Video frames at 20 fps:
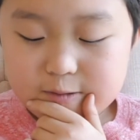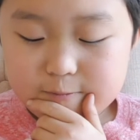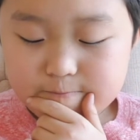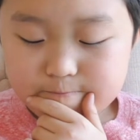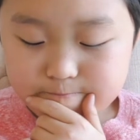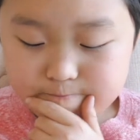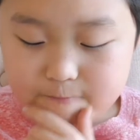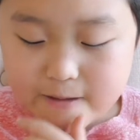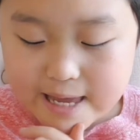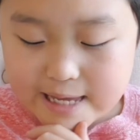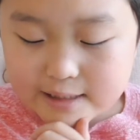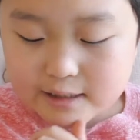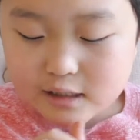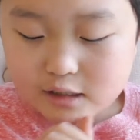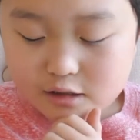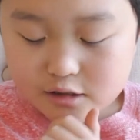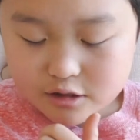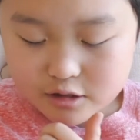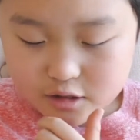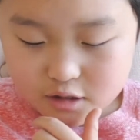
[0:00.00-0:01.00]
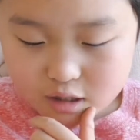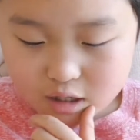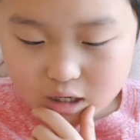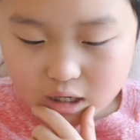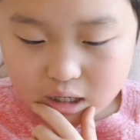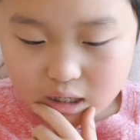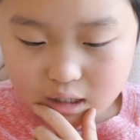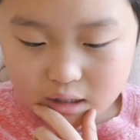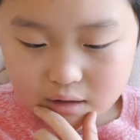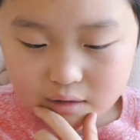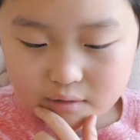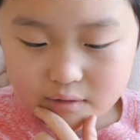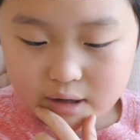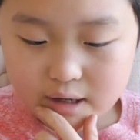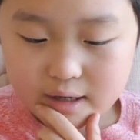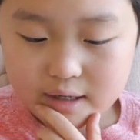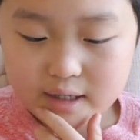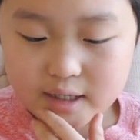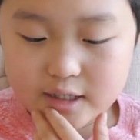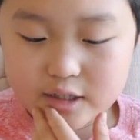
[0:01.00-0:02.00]
make his tongue,
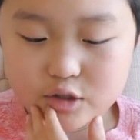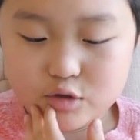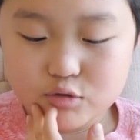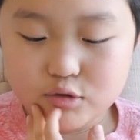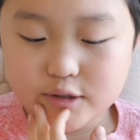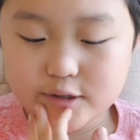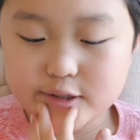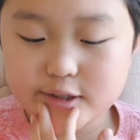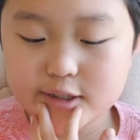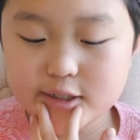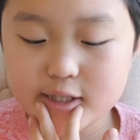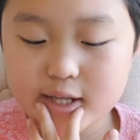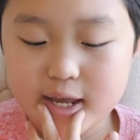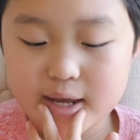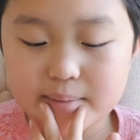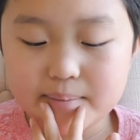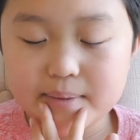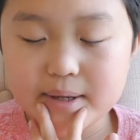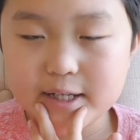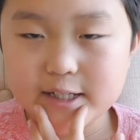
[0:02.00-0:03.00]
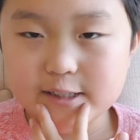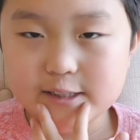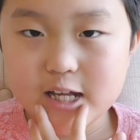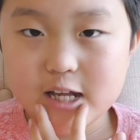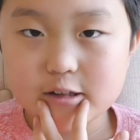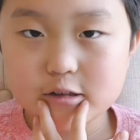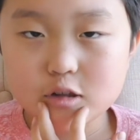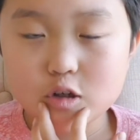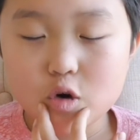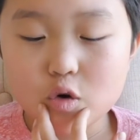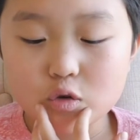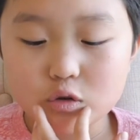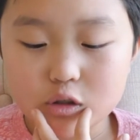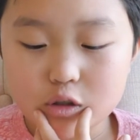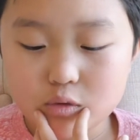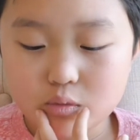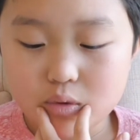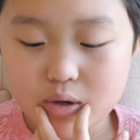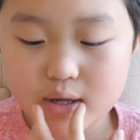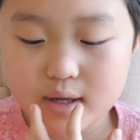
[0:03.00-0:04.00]
right, into a snake, because that's the only
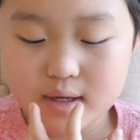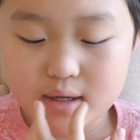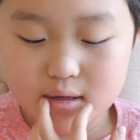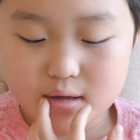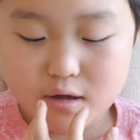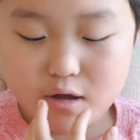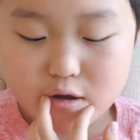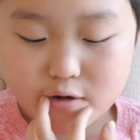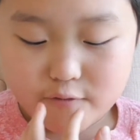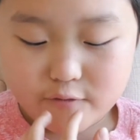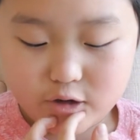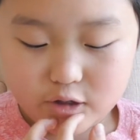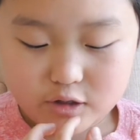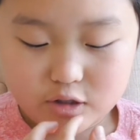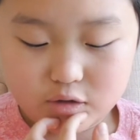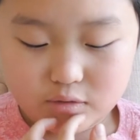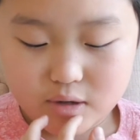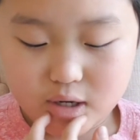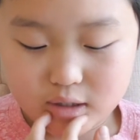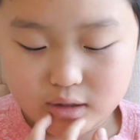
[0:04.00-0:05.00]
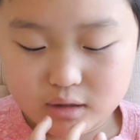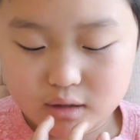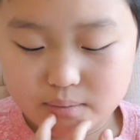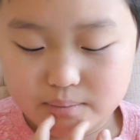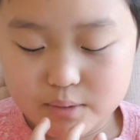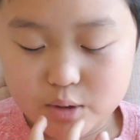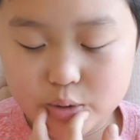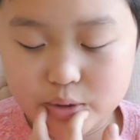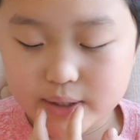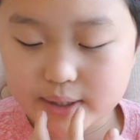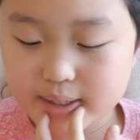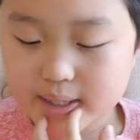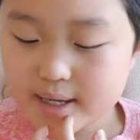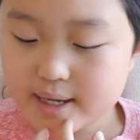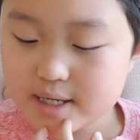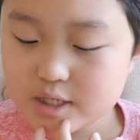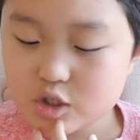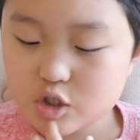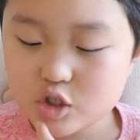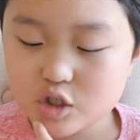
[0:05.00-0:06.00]
way for direct
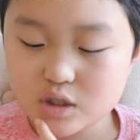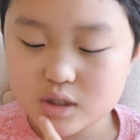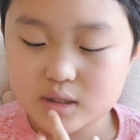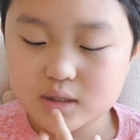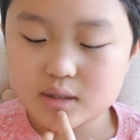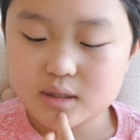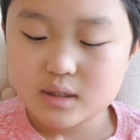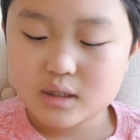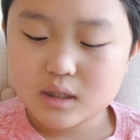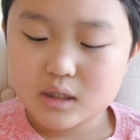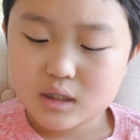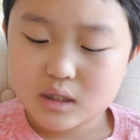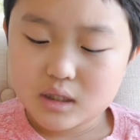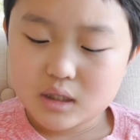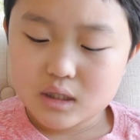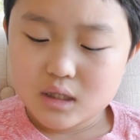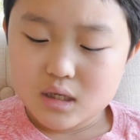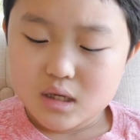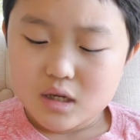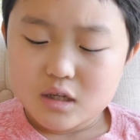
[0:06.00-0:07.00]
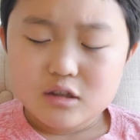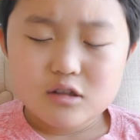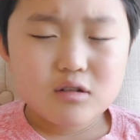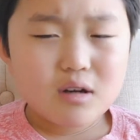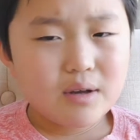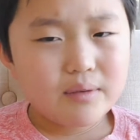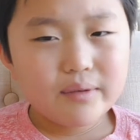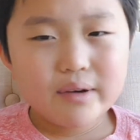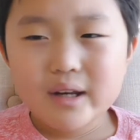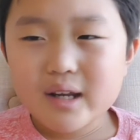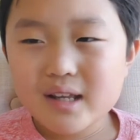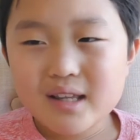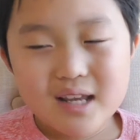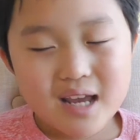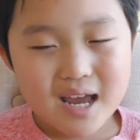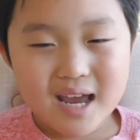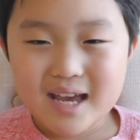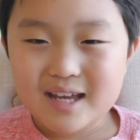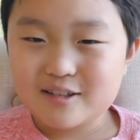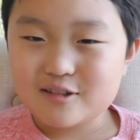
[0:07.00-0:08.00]
communication. So I wanted to
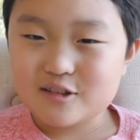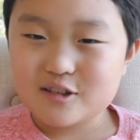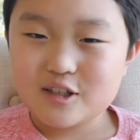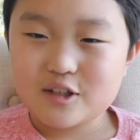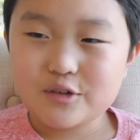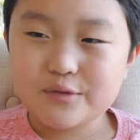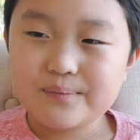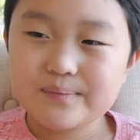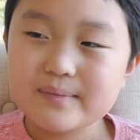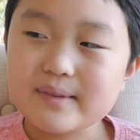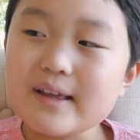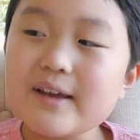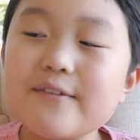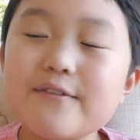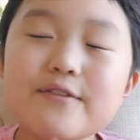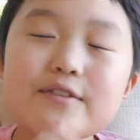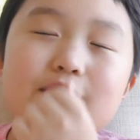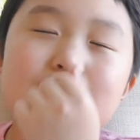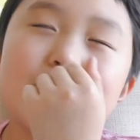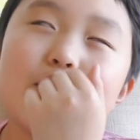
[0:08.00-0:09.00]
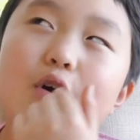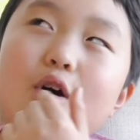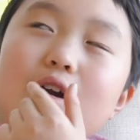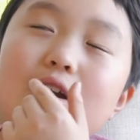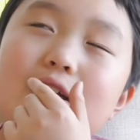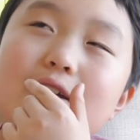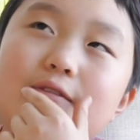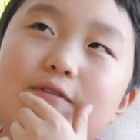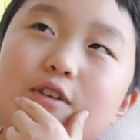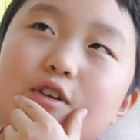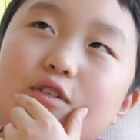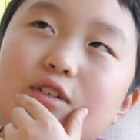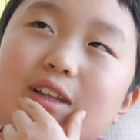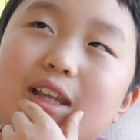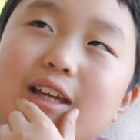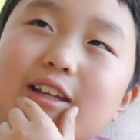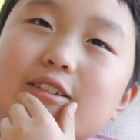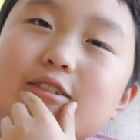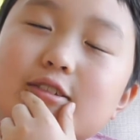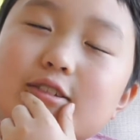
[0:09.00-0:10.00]
ask you, if you could
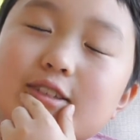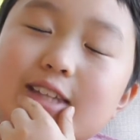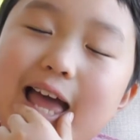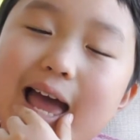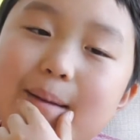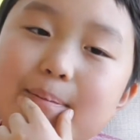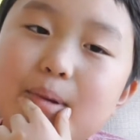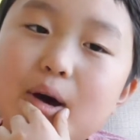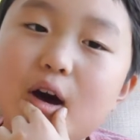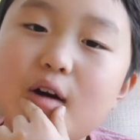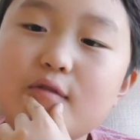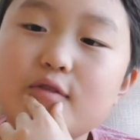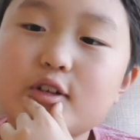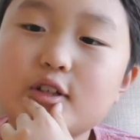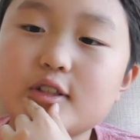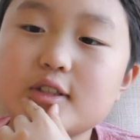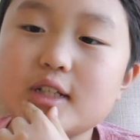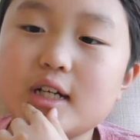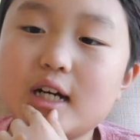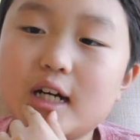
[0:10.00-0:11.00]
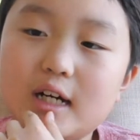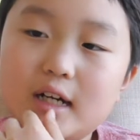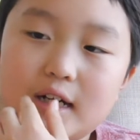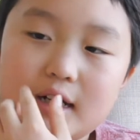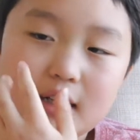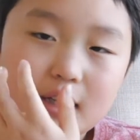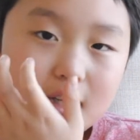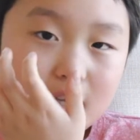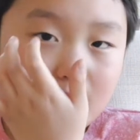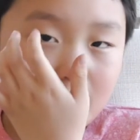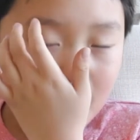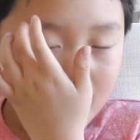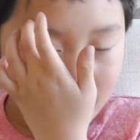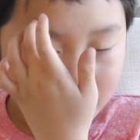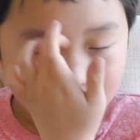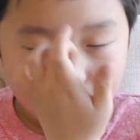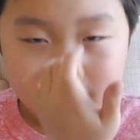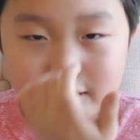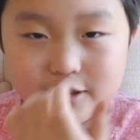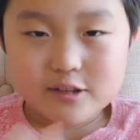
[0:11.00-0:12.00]
like snap off your tongue and
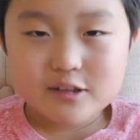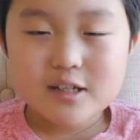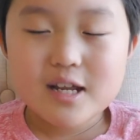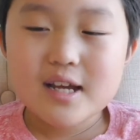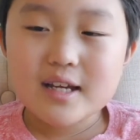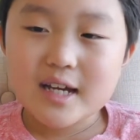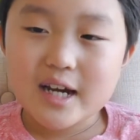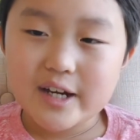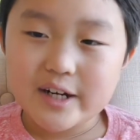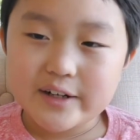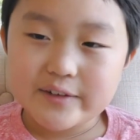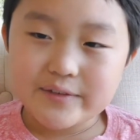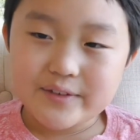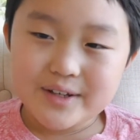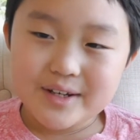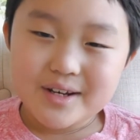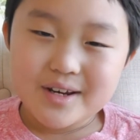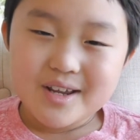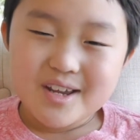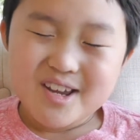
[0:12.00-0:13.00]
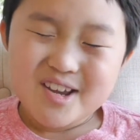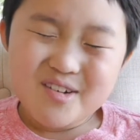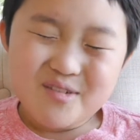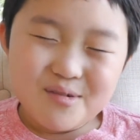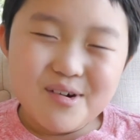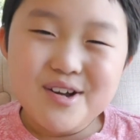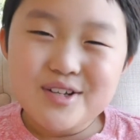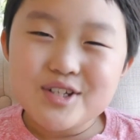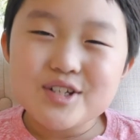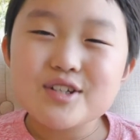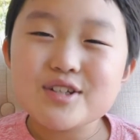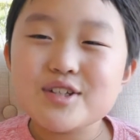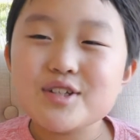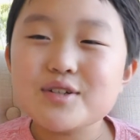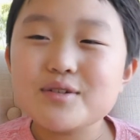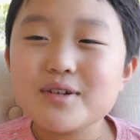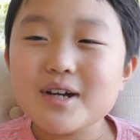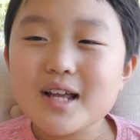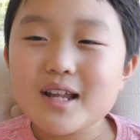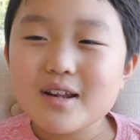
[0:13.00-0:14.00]
make a snake out of it, would you
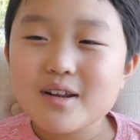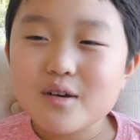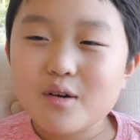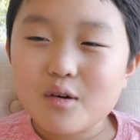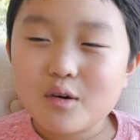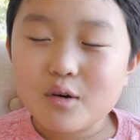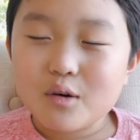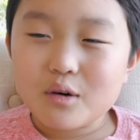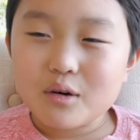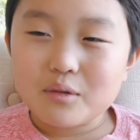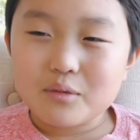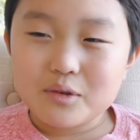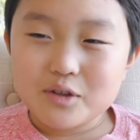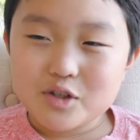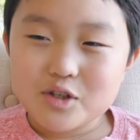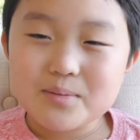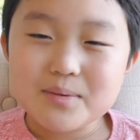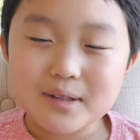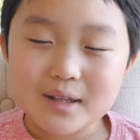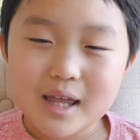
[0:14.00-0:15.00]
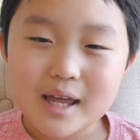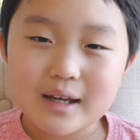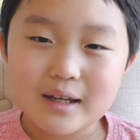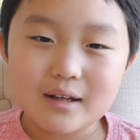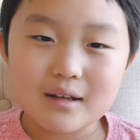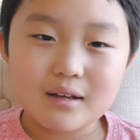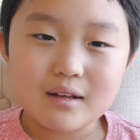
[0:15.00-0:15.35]
do it, or would you be like,